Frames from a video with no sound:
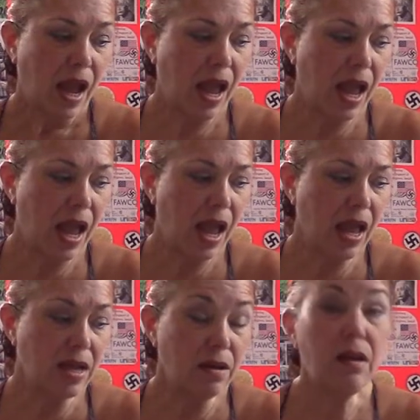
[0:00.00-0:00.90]

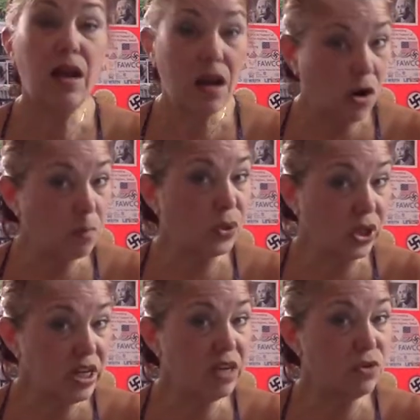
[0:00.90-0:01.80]
And Harper
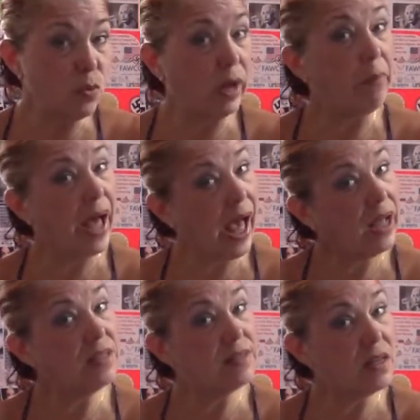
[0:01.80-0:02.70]
Lee even went back
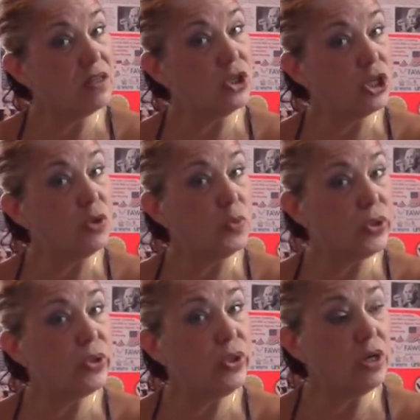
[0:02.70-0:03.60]
and said that she was,